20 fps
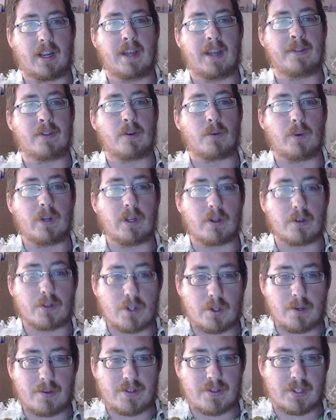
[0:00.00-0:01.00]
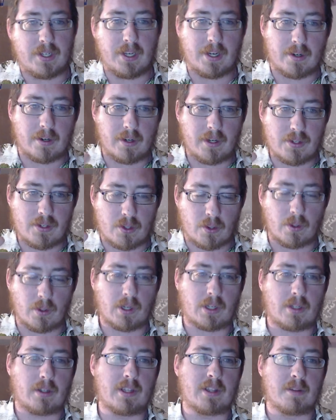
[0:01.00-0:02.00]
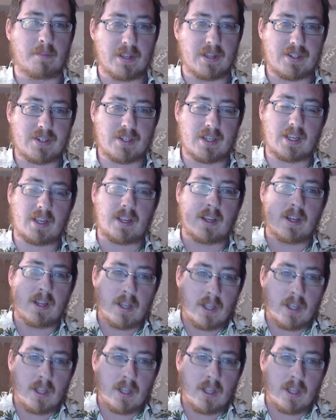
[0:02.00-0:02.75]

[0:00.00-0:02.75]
And the real truth seeker, historically, the mystic,